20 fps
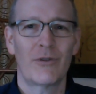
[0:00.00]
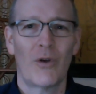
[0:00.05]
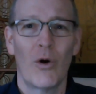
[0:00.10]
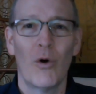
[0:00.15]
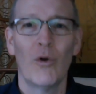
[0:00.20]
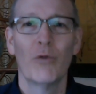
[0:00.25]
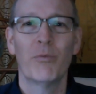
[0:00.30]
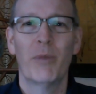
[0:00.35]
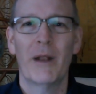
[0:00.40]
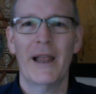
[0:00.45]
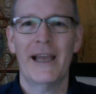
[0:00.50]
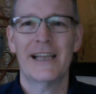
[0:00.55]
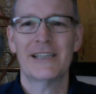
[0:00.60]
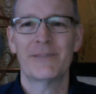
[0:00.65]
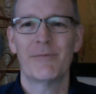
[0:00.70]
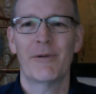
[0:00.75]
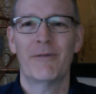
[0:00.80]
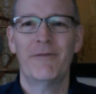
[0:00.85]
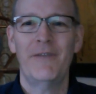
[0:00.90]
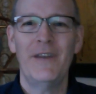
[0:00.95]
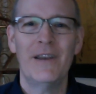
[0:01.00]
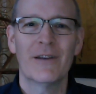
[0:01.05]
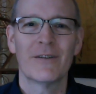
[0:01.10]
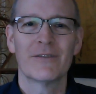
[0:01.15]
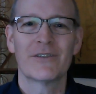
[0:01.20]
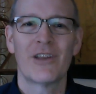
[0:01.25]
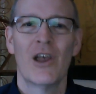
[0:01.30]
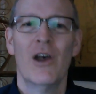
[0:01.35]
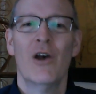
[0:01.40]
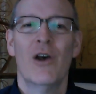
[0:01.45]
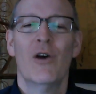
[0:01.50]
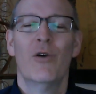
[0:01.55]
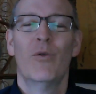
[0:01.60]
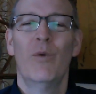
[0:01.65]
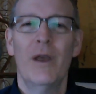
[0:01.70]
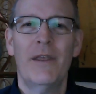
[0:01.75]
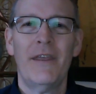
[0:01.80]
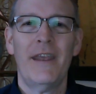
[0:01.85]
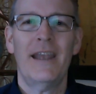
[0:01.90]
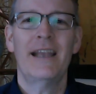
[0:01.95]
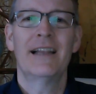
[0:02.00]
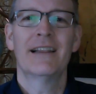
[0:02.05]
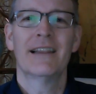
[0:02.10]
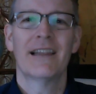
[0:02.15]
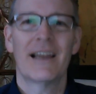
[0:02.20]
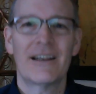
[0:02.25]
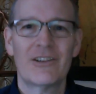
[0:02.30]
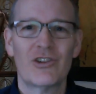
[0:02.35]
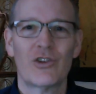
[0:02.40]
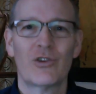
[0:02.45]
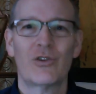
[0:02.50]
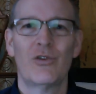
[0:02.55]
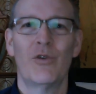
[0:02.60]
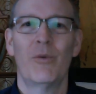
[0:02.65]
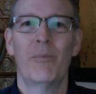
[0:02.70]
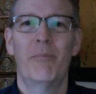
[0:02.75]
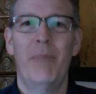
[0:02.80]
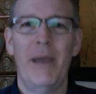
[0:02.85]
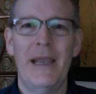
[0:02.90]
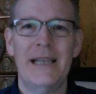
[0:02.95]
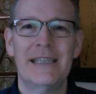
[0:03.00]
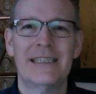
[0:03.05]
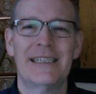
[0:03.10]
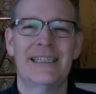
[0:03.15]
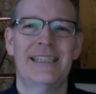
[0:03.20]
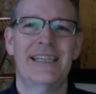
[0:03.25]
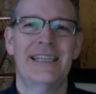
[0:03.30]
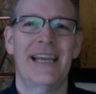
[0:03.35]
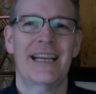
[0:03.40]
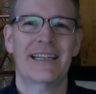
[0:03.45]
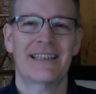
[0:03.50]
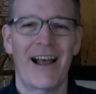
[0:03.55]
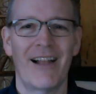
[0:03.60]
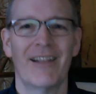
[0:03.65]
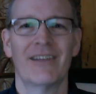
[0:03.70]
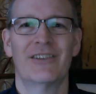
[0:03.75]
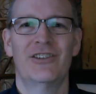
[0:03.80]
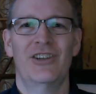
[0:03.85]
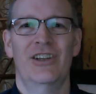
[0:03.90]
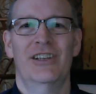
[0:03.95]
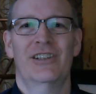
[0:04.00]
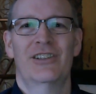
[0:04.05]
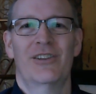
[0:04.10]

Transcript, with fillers: cold plasma fields with electrical based technology.